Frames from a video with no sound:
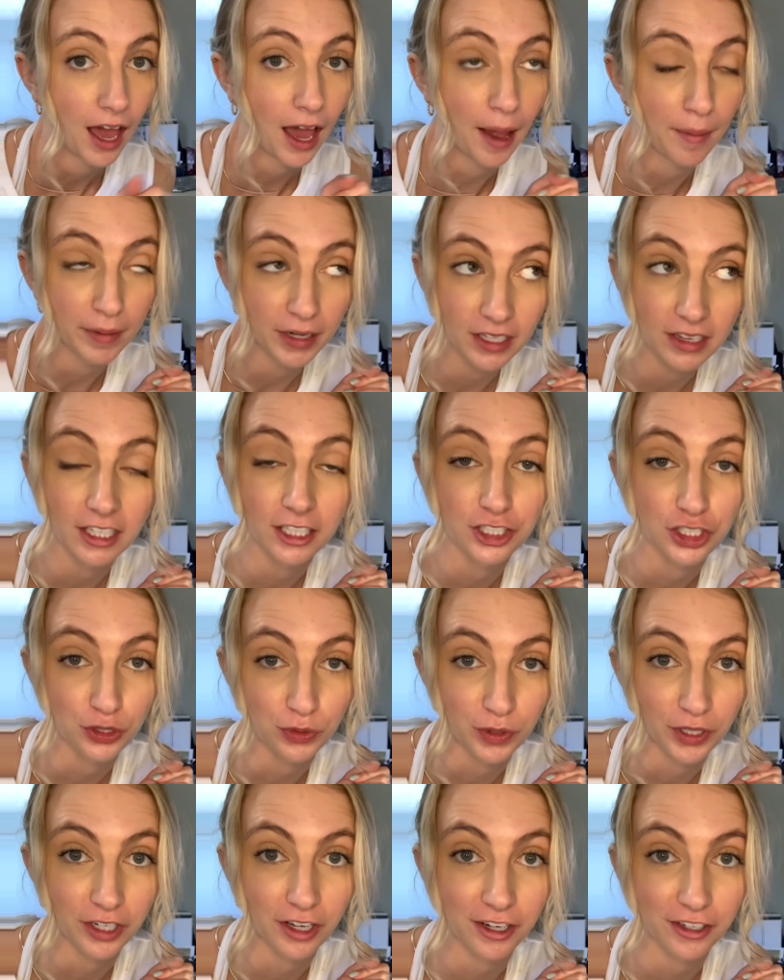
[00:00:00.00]
I'm gonna let you
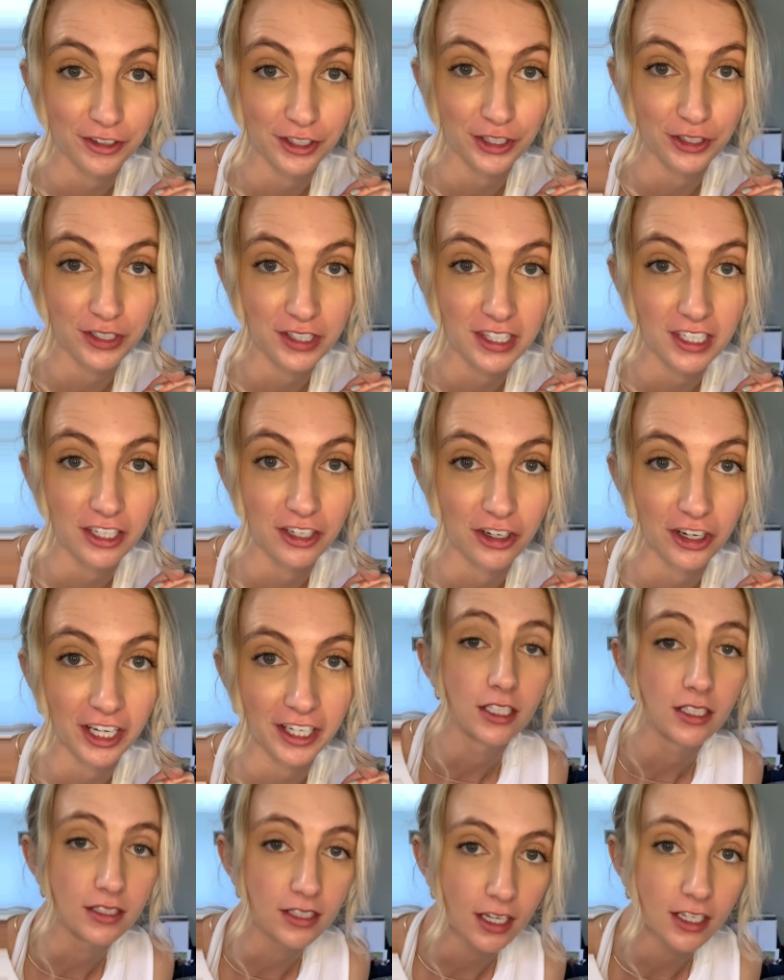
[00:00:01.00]
in on a little
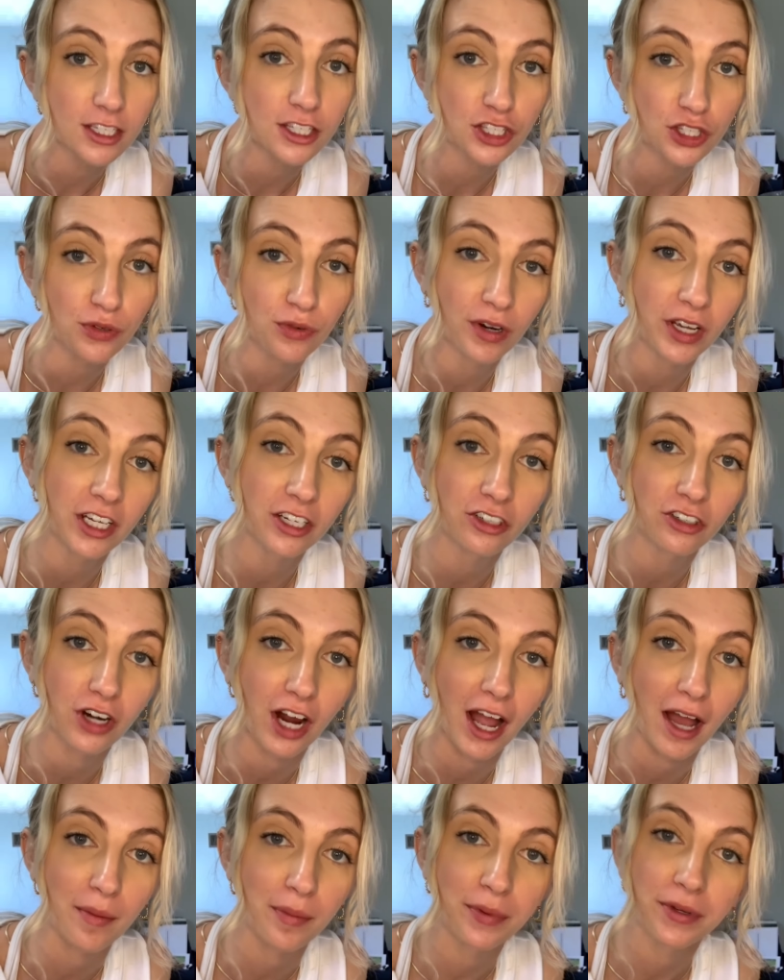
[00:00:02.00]
secret. Does saran
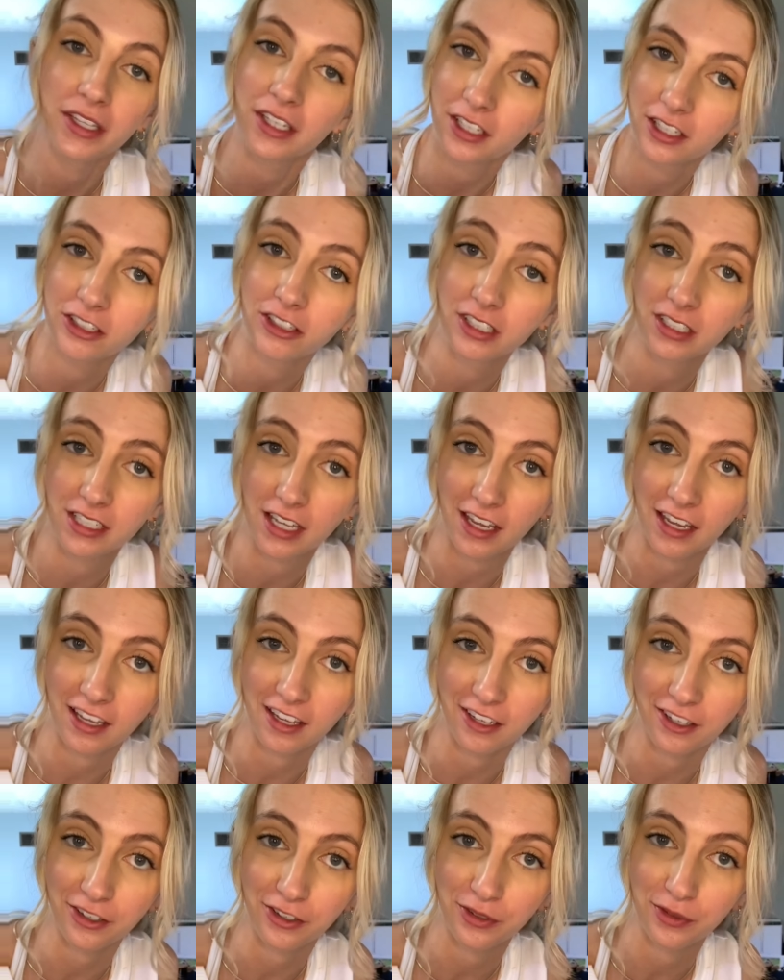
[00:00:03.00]
wrap irritate
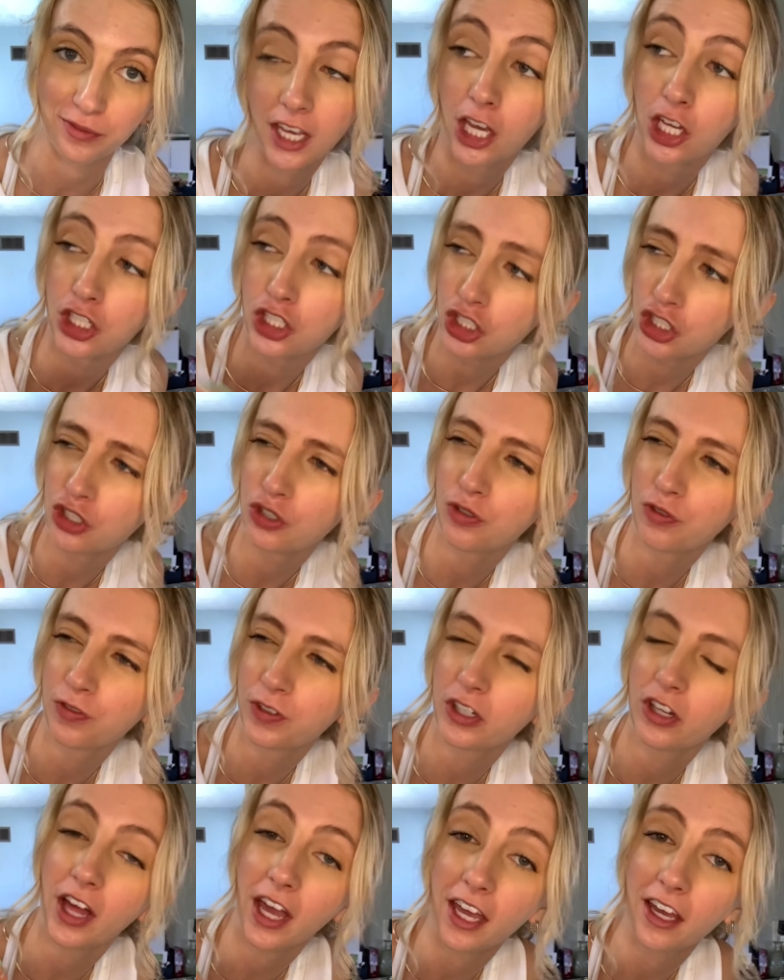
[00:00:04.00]
you? Do you
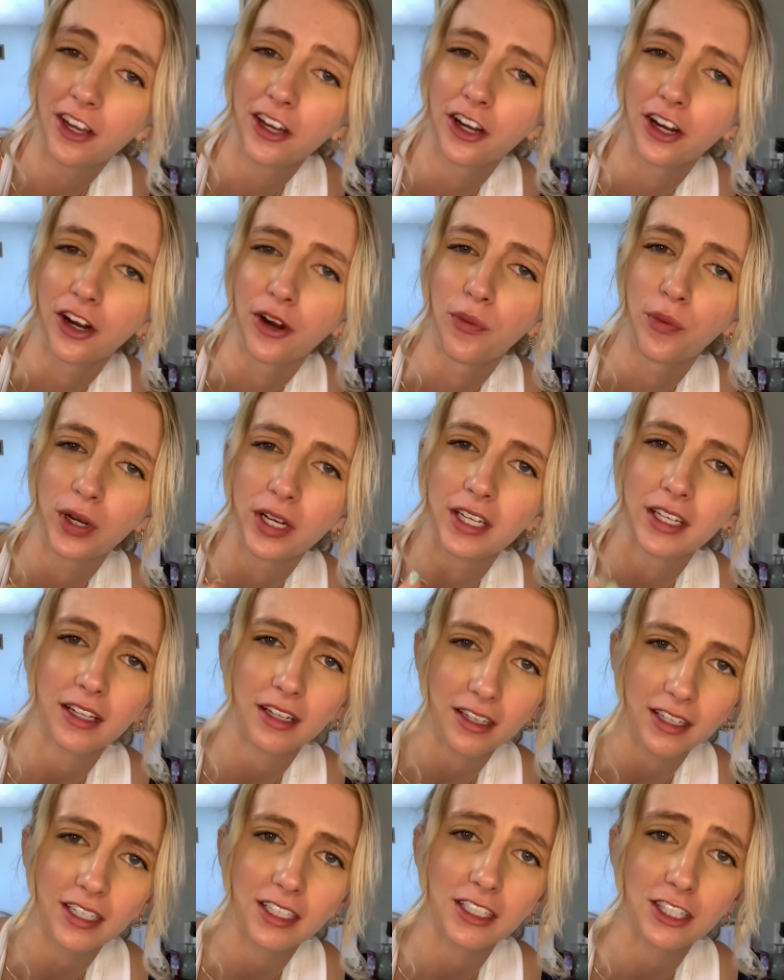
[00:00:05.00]
feel anger when it
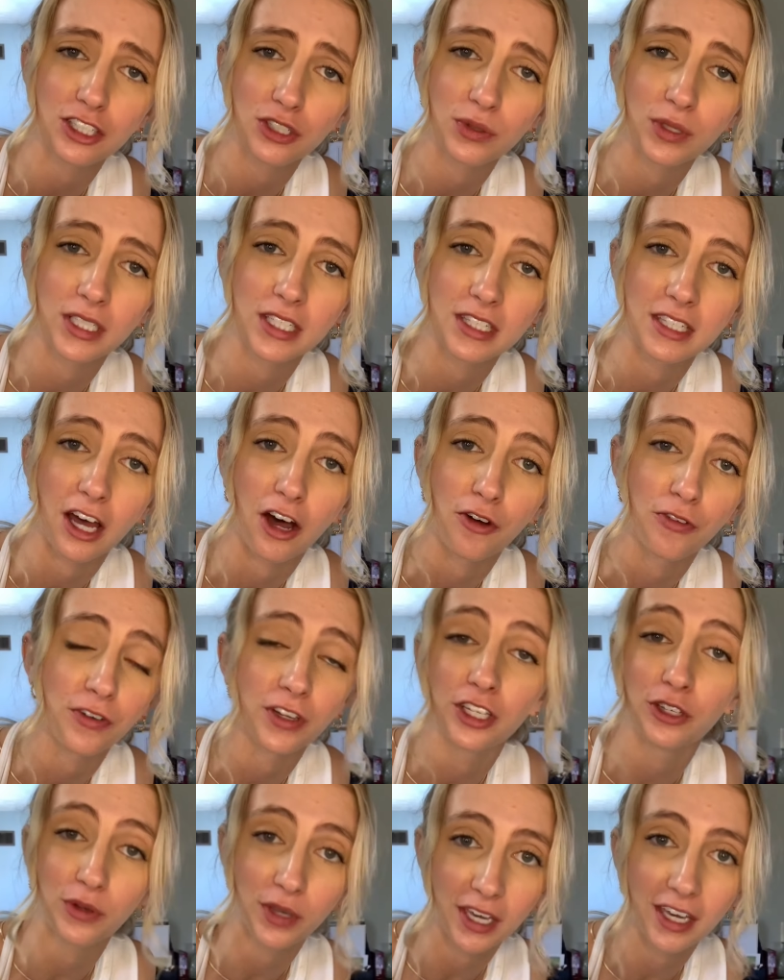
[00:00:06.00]
clings to itself and
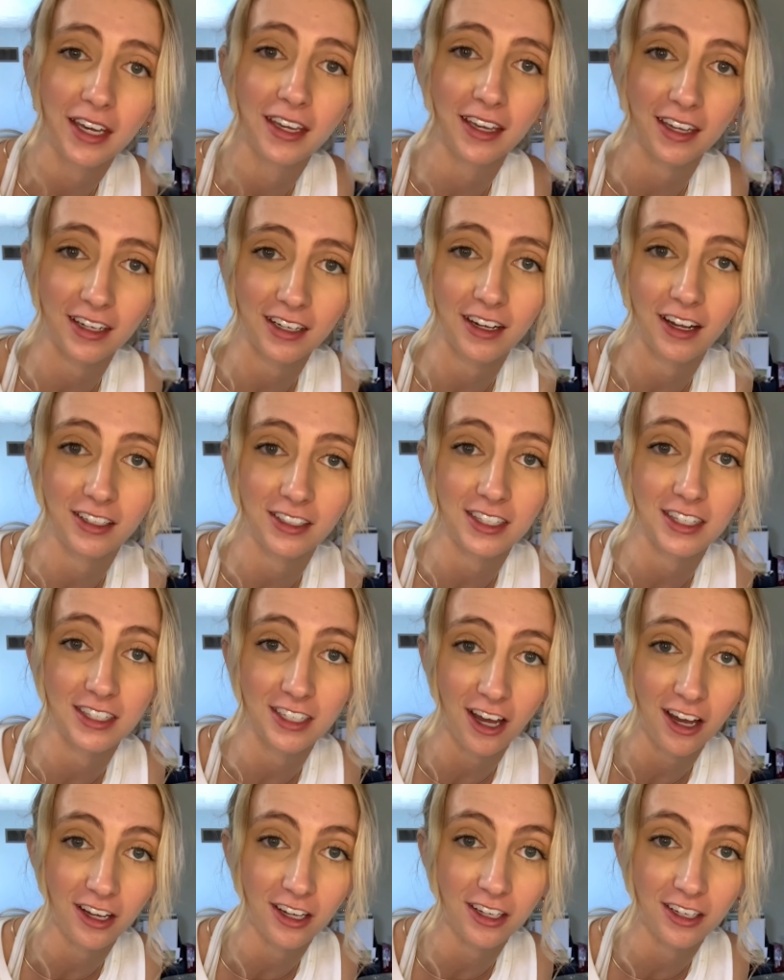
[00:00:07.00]
you can't get it unstuck?